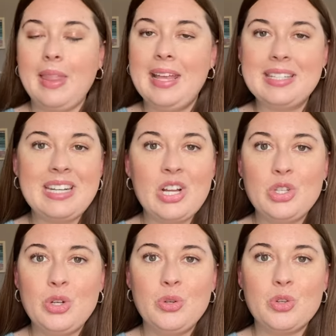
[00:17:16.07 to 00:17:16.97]
It's not
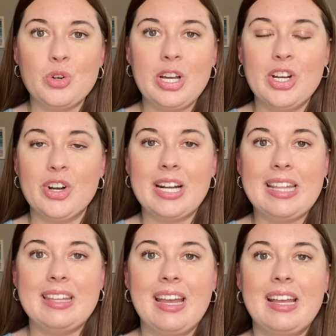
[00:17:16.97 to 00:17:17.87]
too tree or
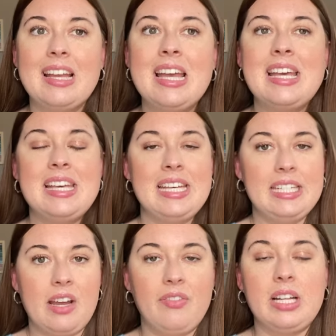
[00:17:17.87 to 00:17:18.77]
anything. It
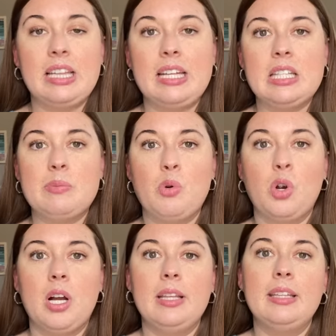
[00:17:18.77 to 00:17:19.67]
definitely leans more
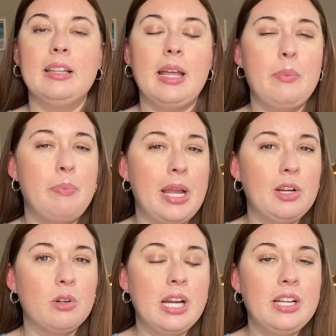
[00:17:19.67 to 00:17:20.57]
on the like
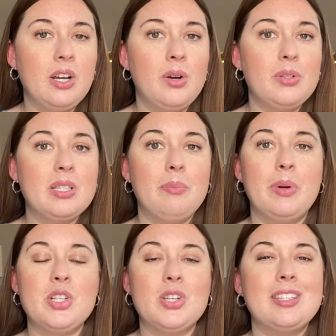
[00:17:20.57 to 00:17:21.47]
bakery notes,
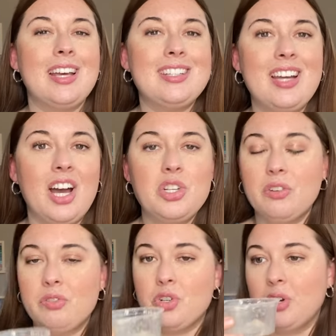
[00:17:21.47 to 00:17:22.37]
but just that touch
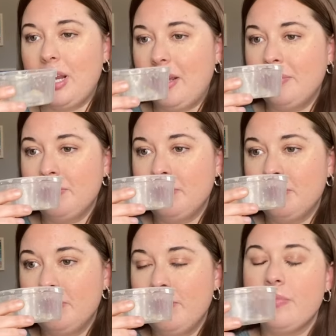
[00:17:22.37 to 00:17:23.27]
of tree.
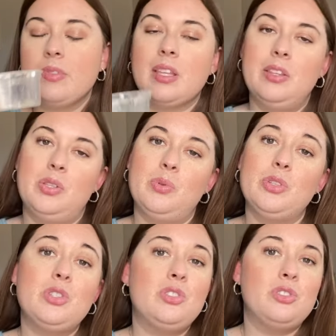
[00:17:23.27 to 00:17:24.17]
This was
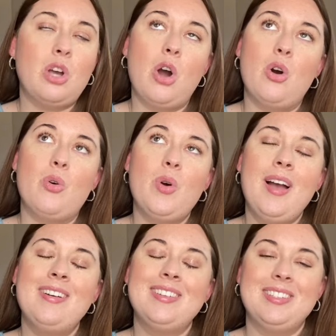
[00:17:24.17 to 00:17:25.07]
so
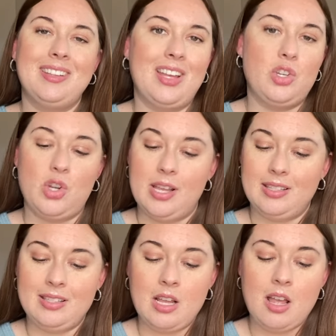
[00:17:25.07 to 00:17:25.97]

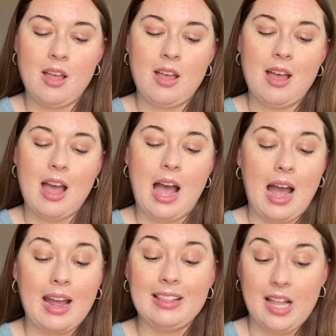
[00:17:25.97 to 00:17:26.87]
delicious.
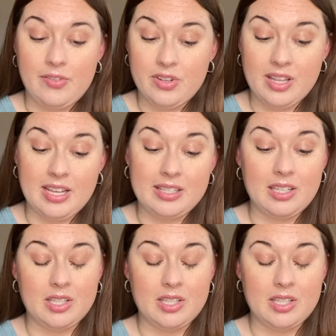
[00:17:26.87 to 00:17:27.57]
I loved this.